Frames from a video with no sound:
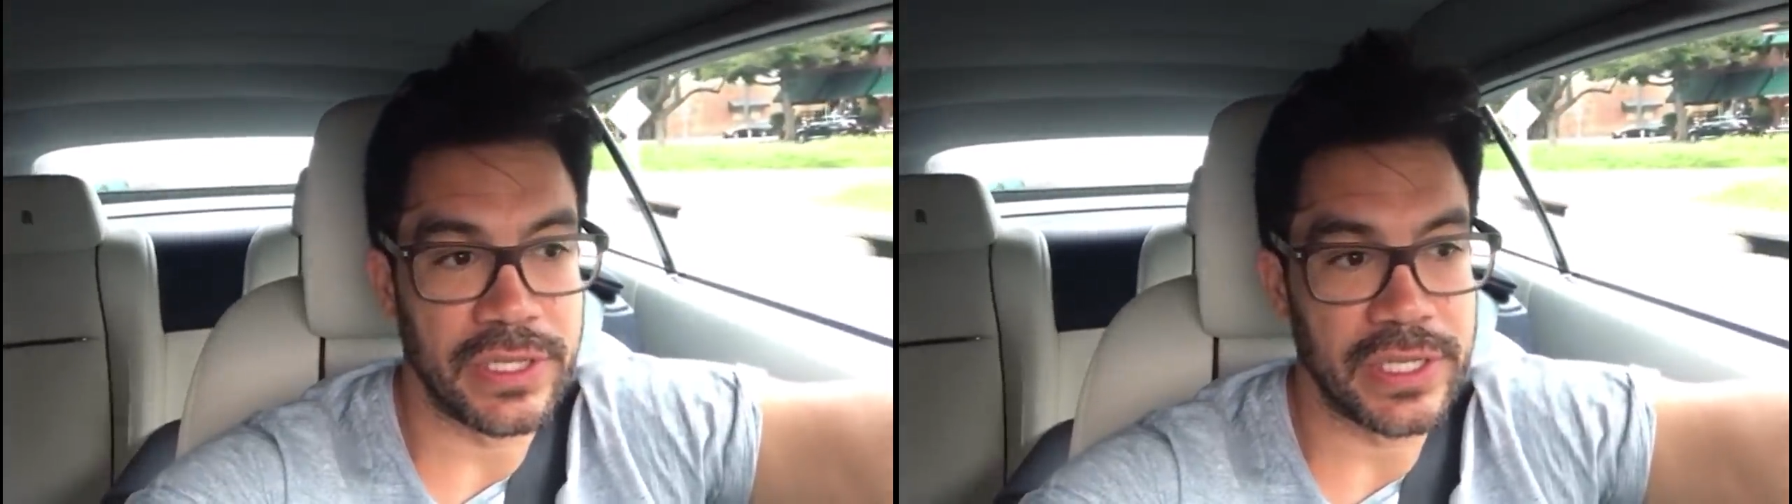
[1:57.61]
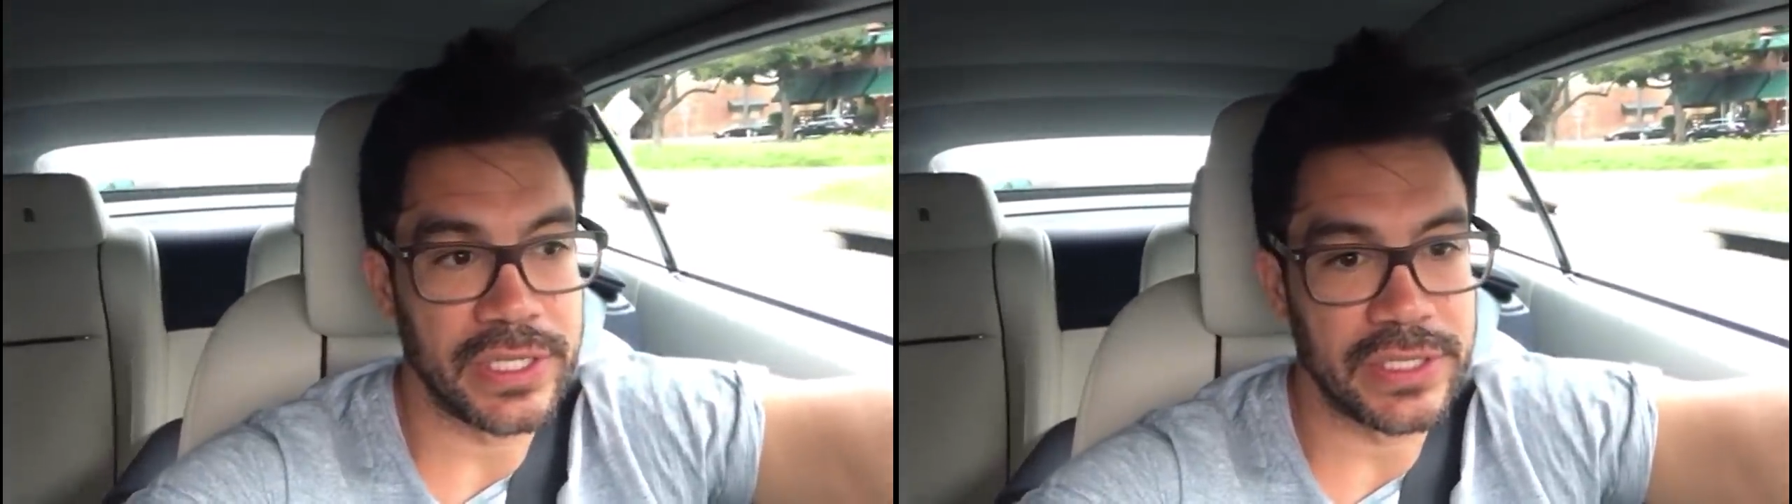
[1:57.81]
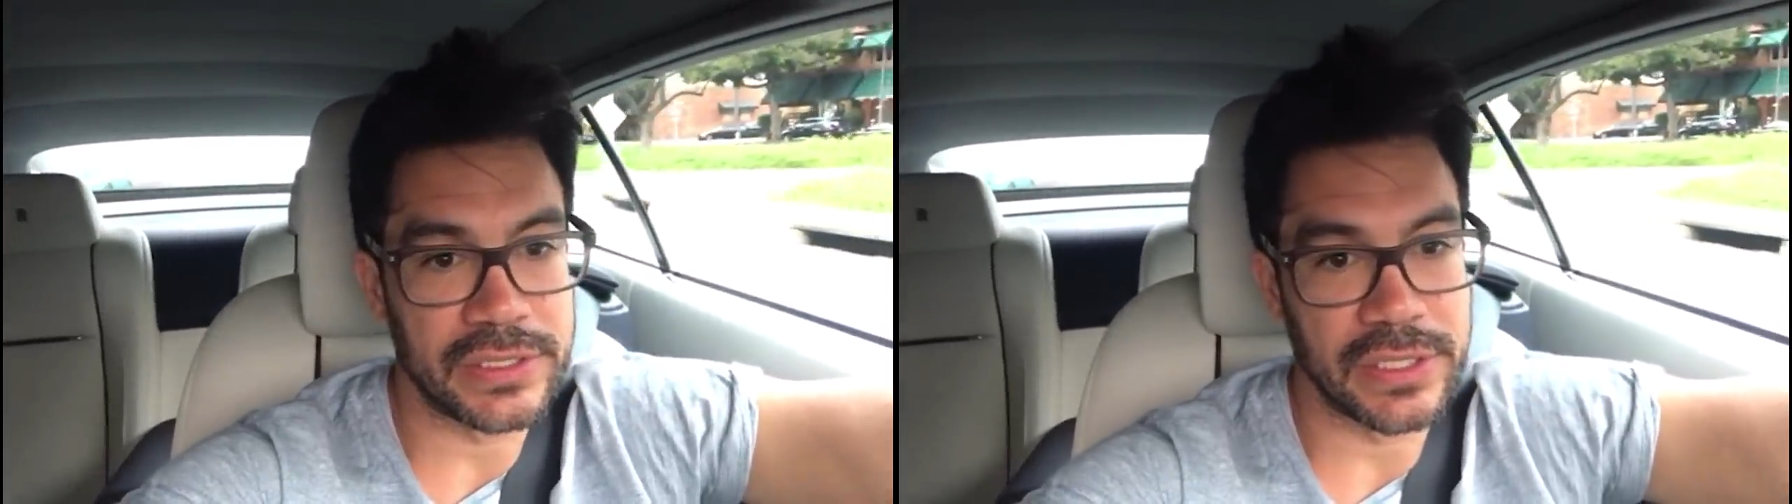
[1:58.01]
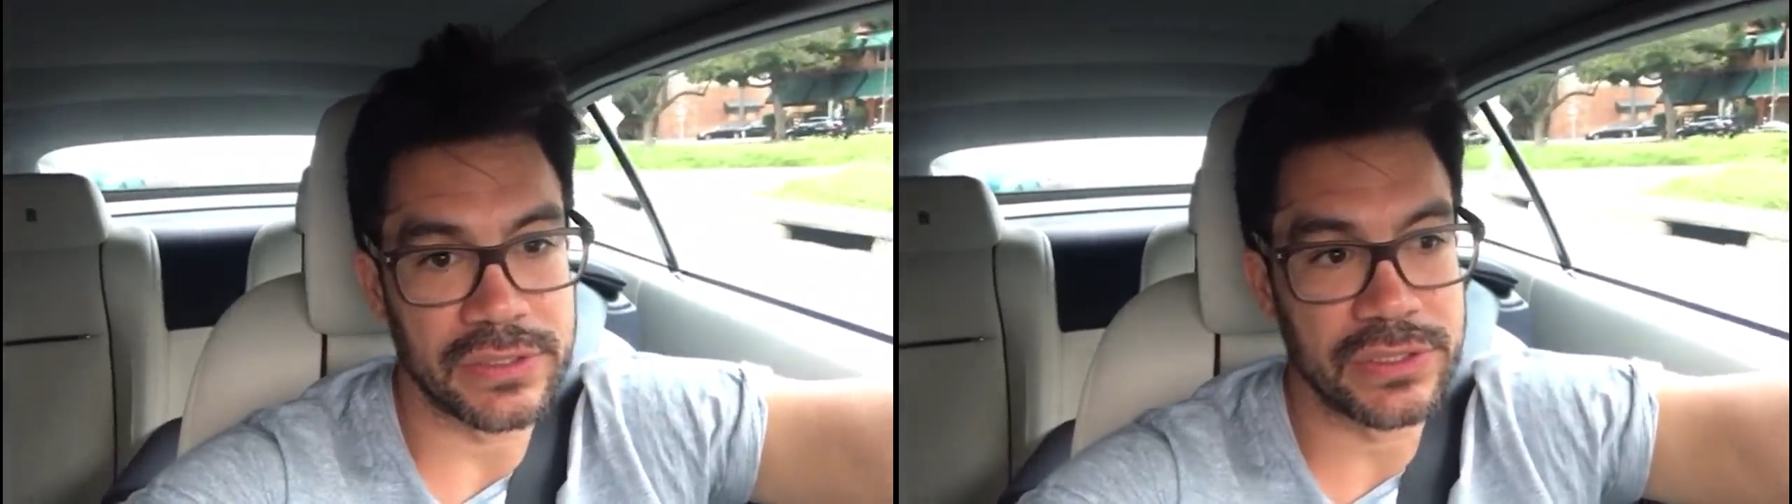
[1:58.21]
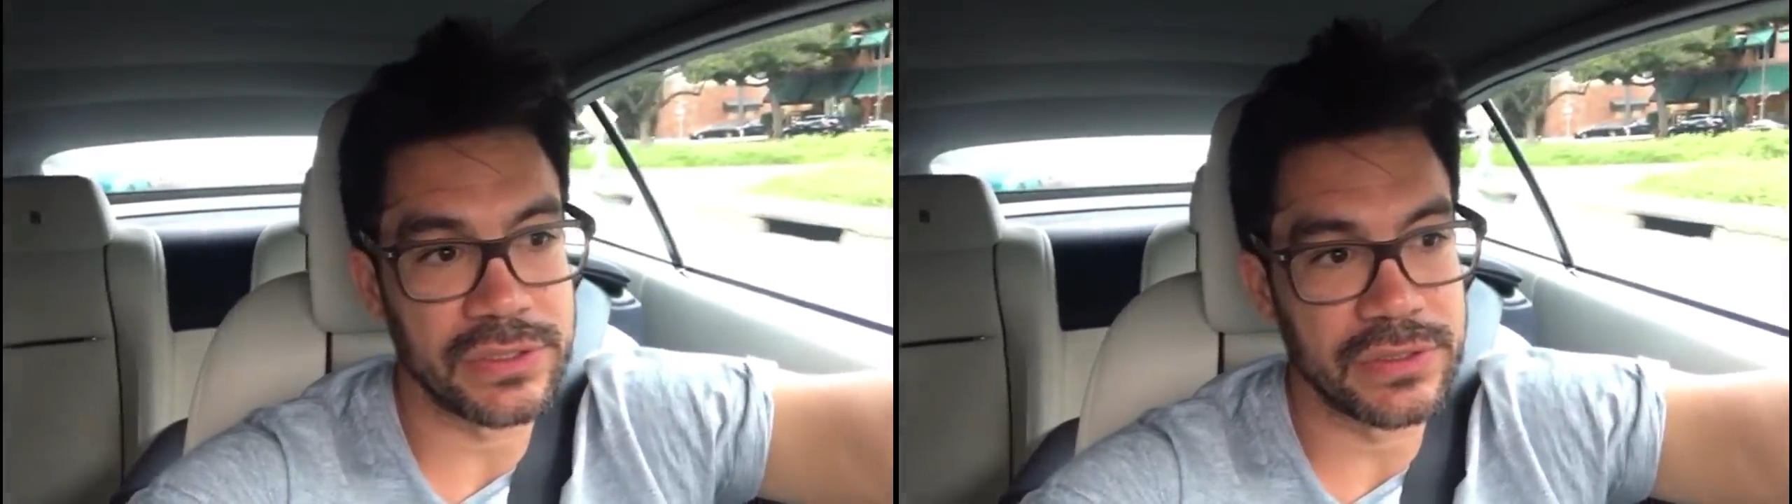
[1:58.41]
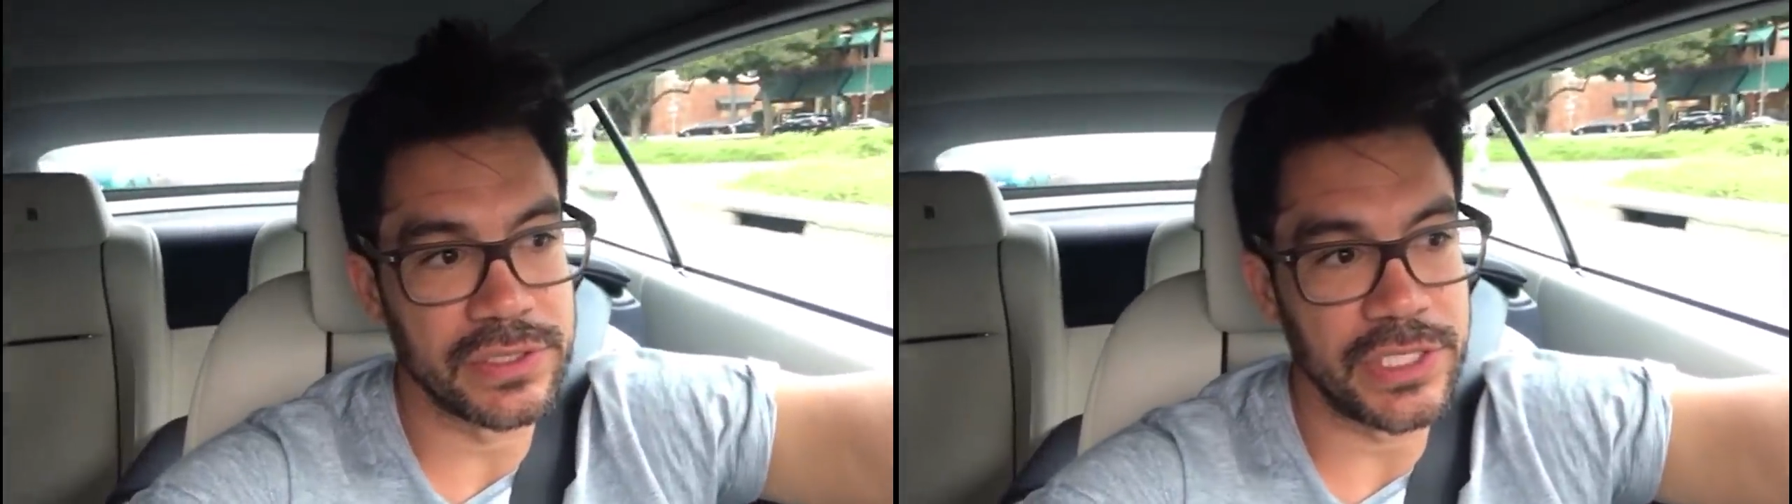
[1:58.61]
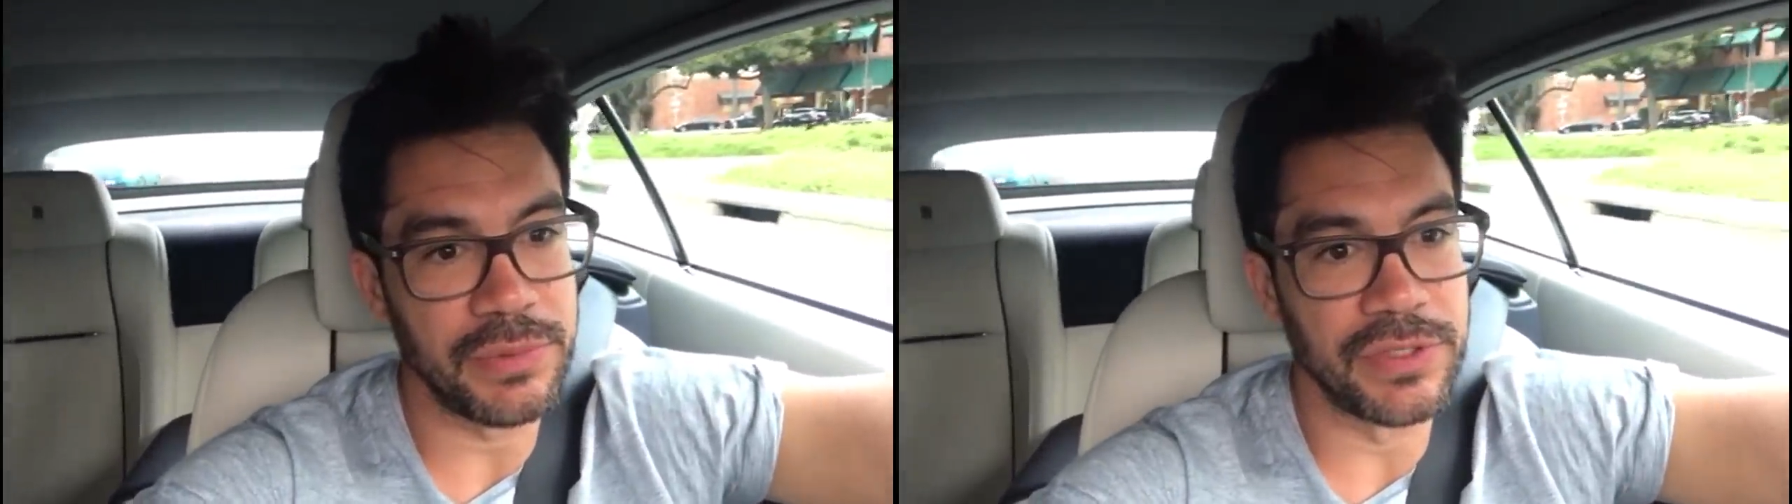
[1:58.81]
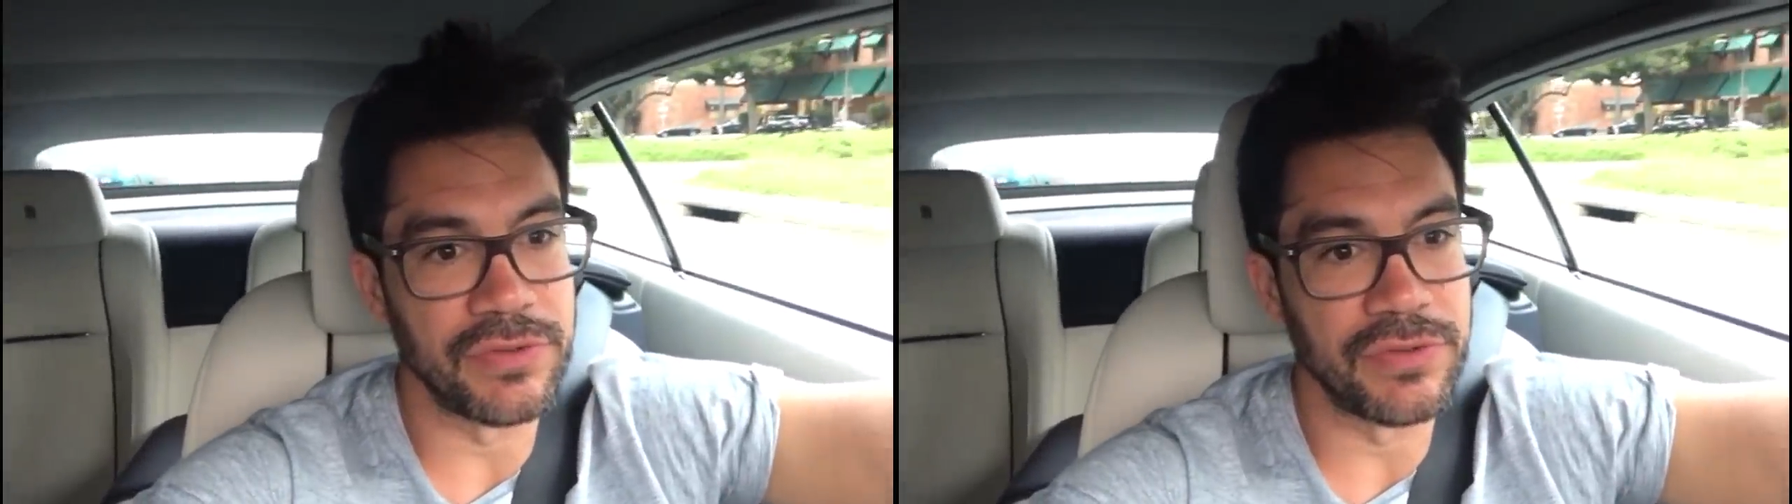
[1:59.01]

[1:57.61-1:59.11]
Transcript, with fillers: I guess I'll keep